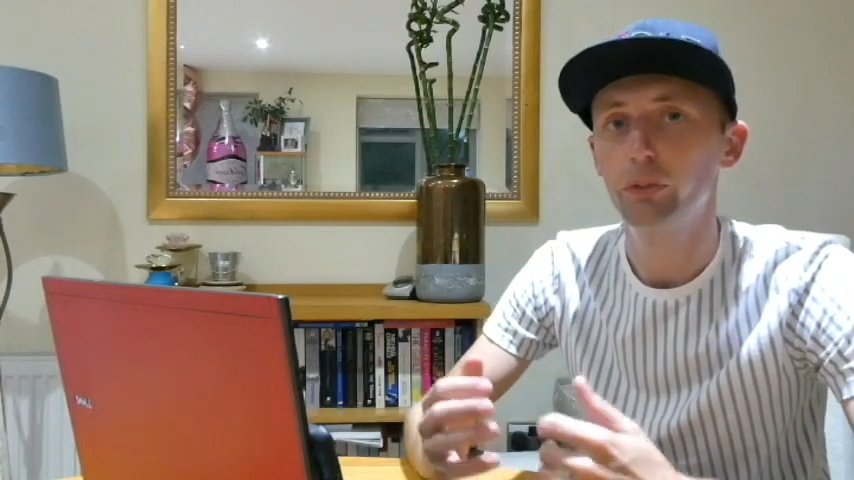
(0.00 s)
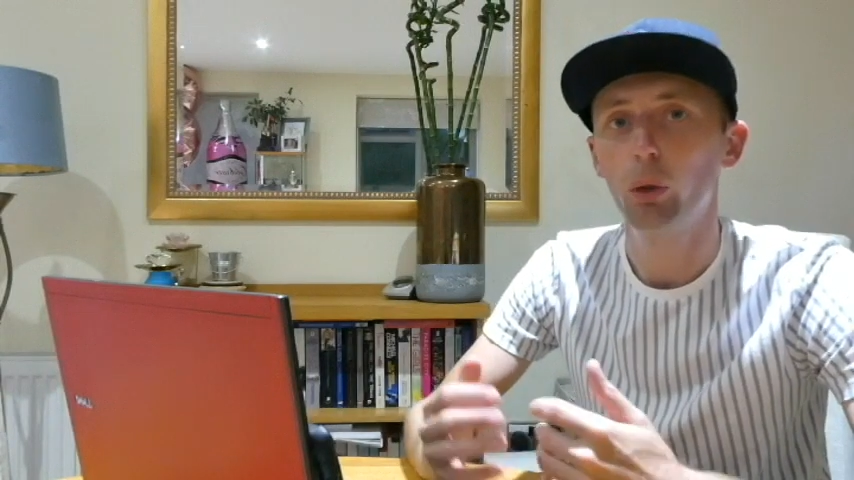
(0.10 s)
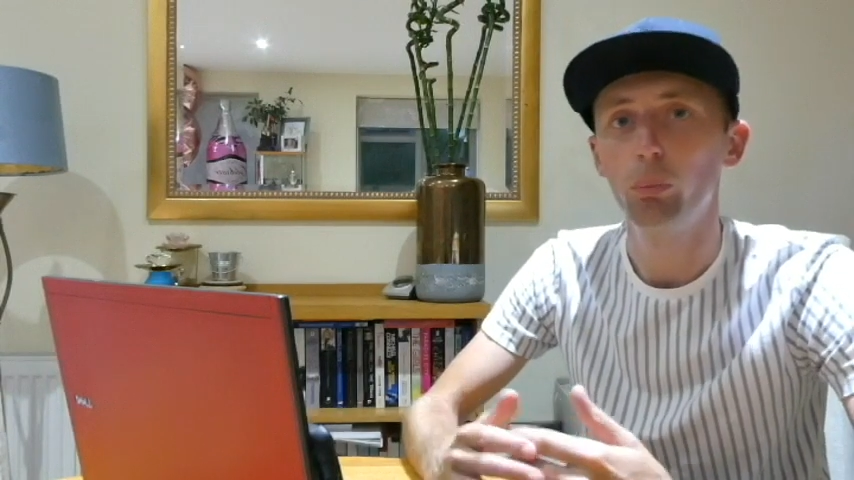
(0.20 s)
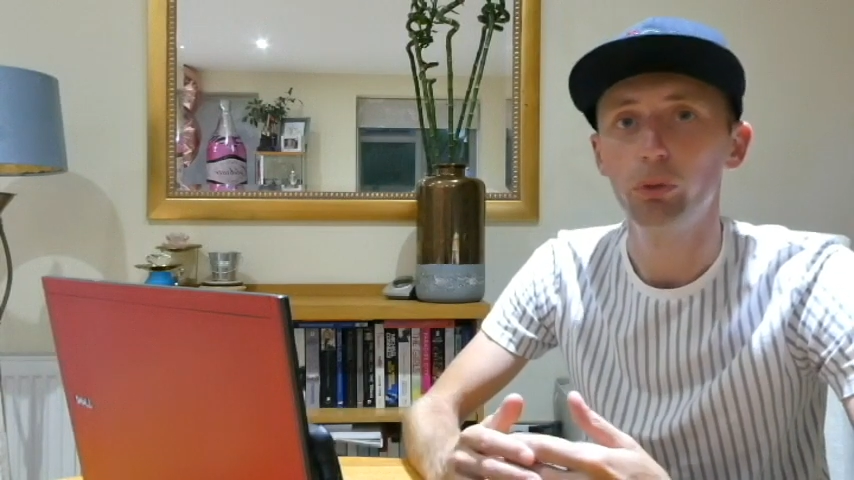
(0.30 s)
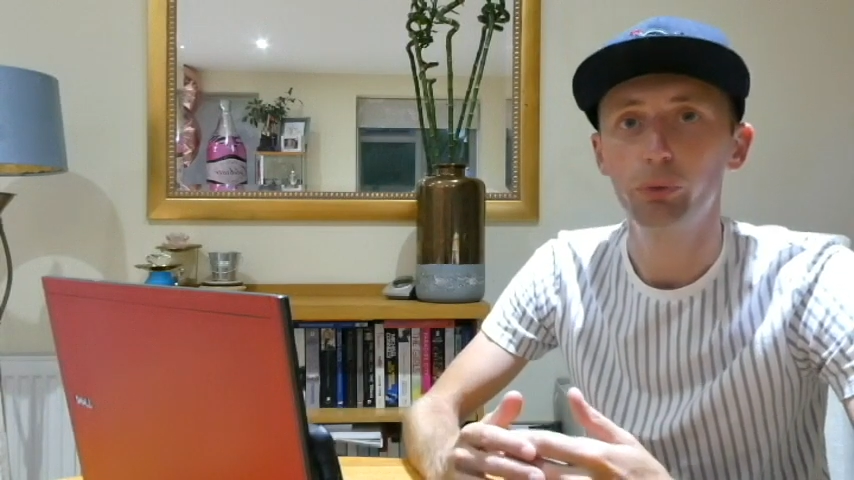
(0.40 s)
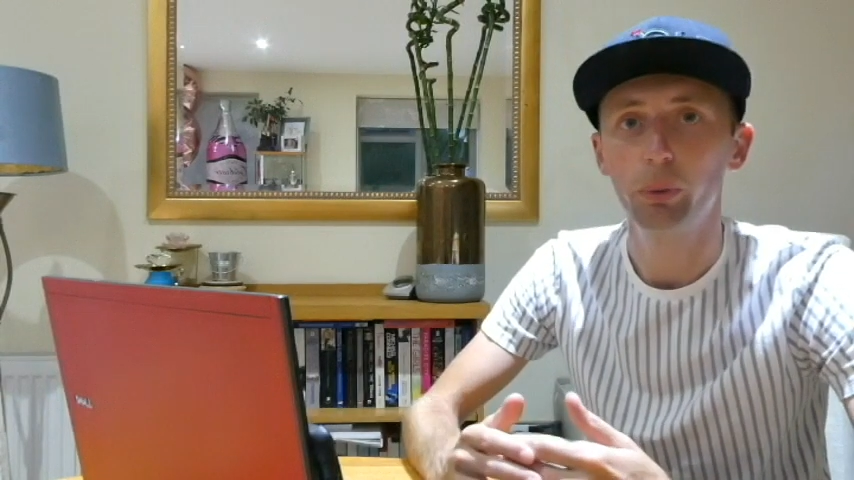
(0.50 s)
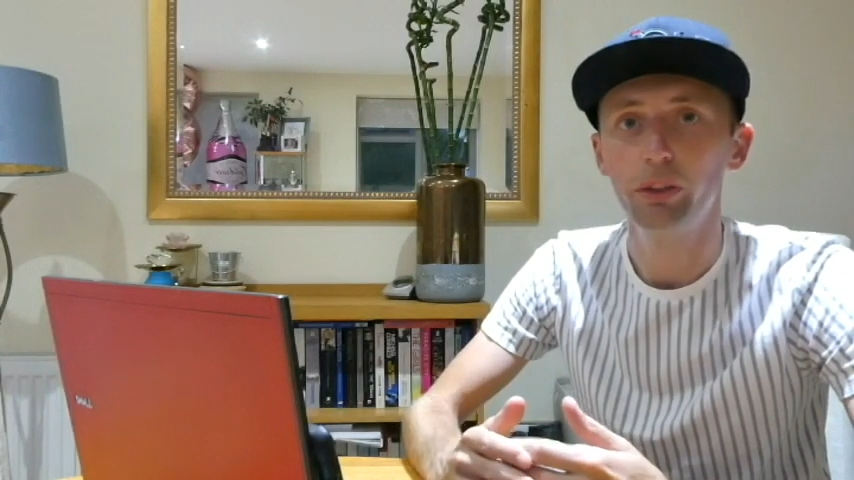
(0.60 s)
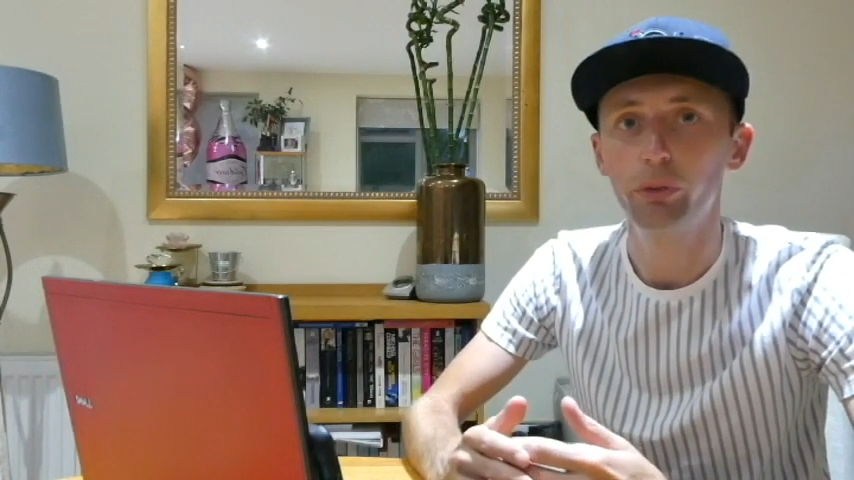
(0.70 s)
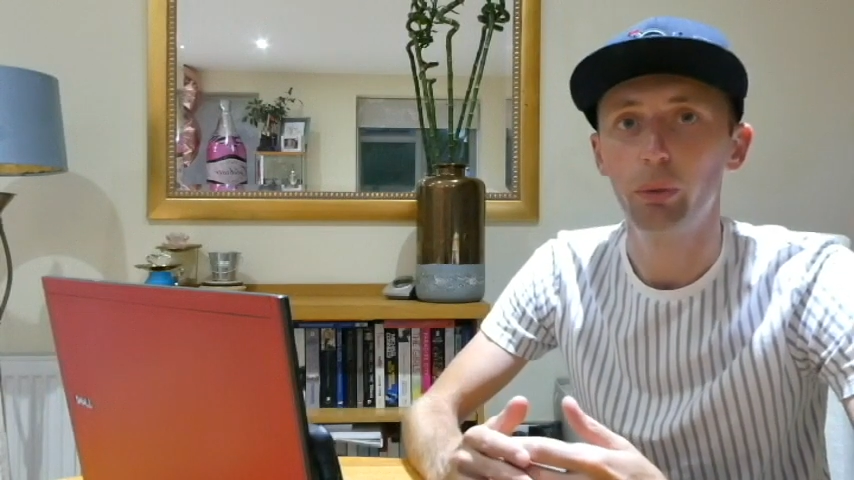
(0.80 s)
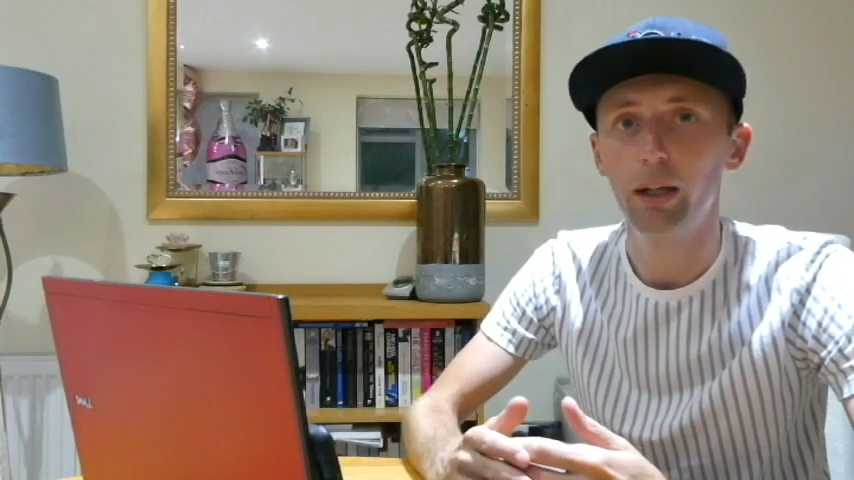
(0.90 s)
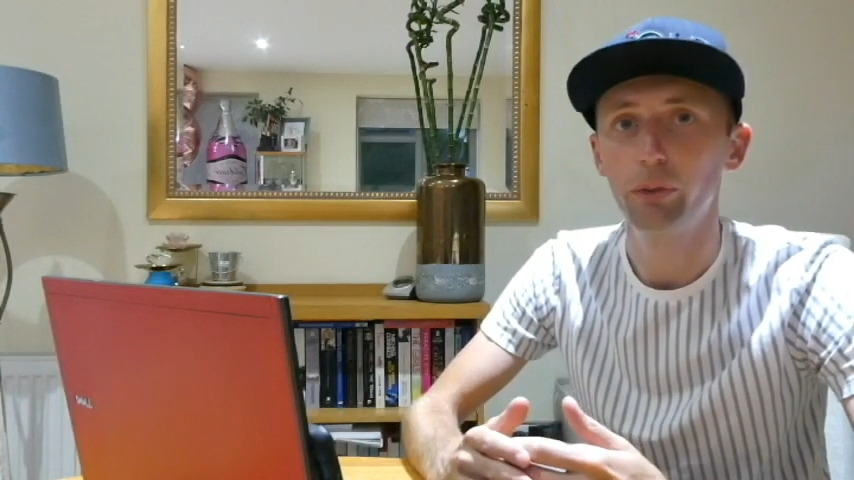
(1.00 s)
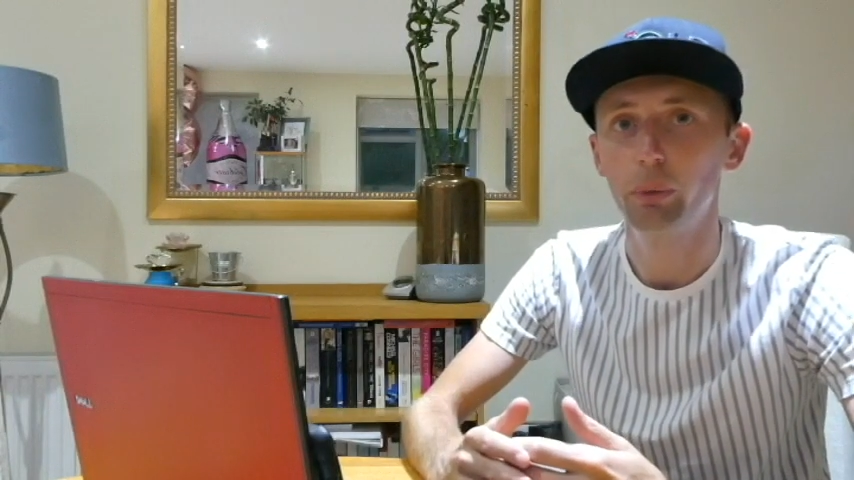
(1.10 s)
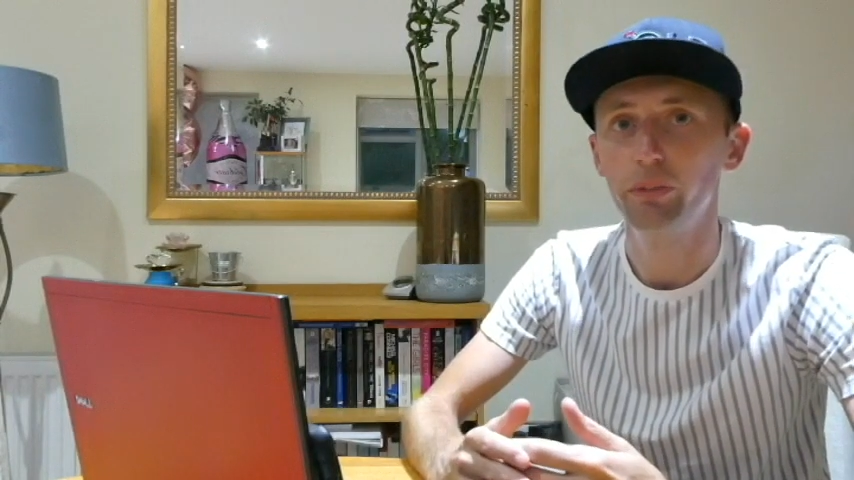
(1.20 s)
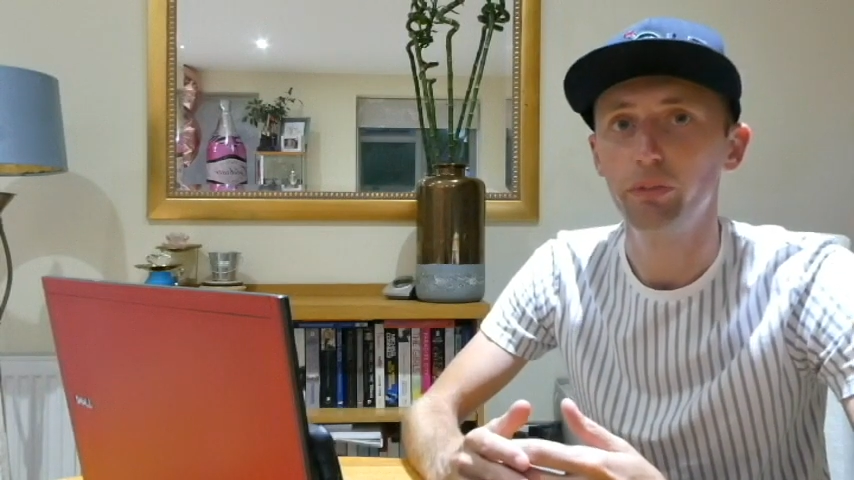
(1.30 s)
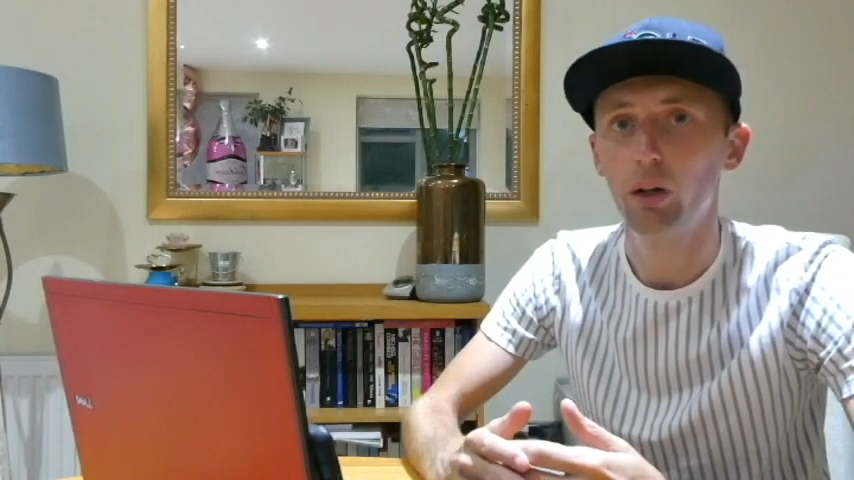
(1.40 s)
Tom was 22 out of
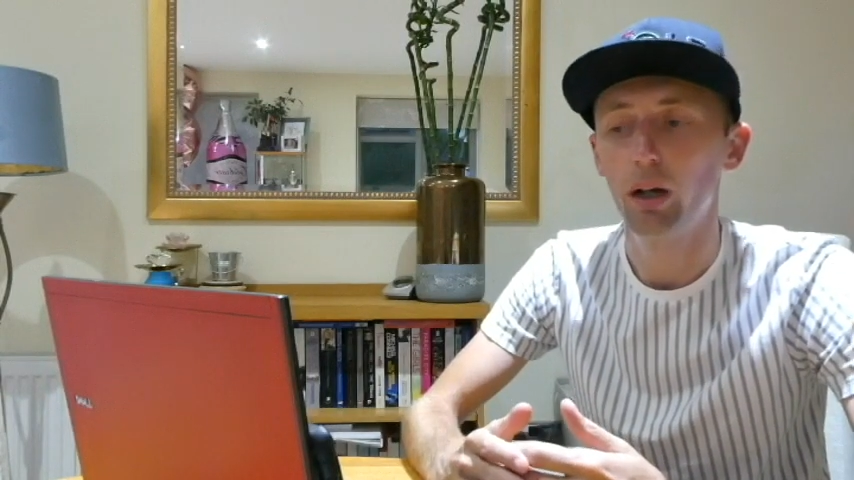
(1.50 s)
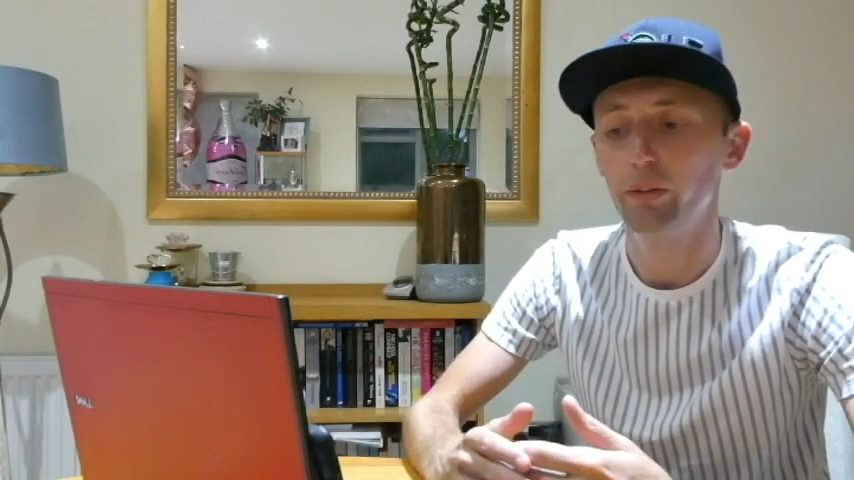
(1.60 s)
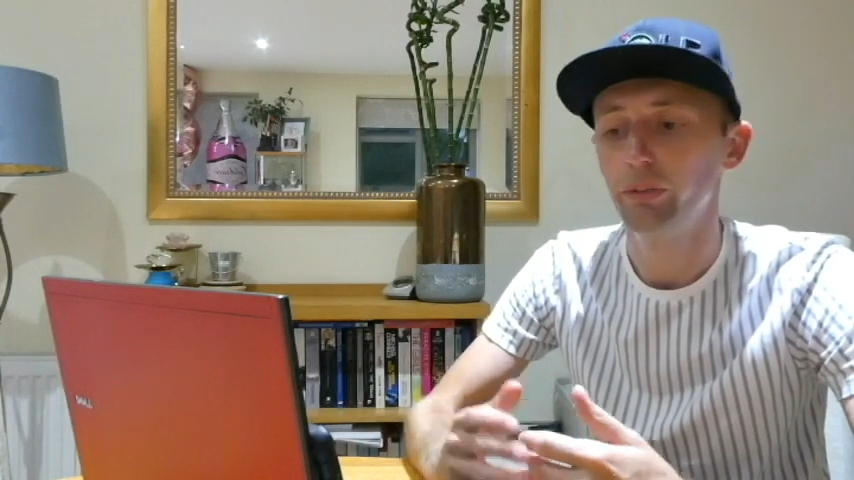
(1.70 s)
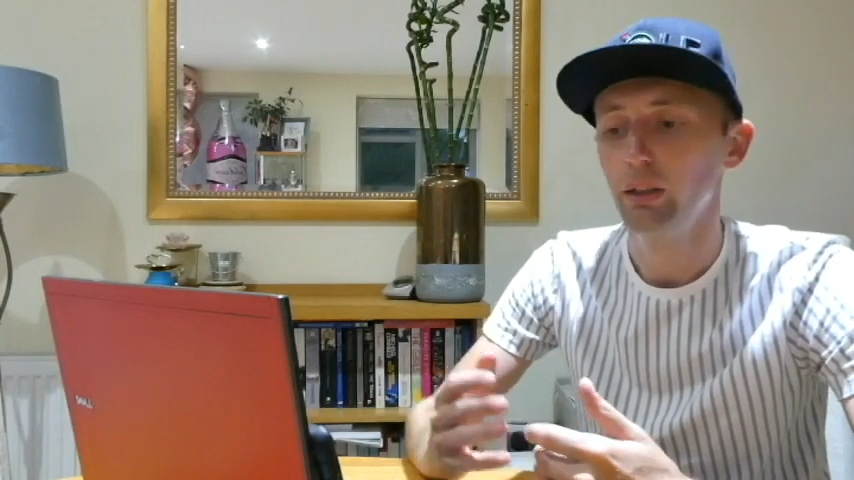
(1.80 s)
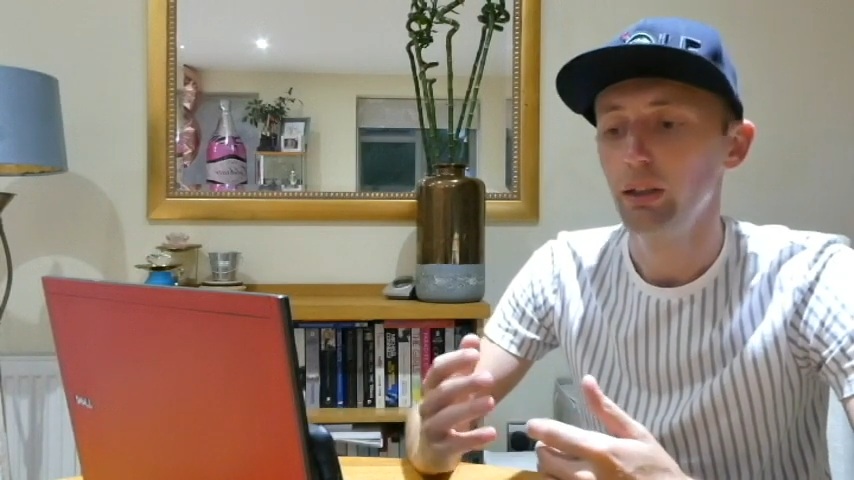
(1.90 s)
25,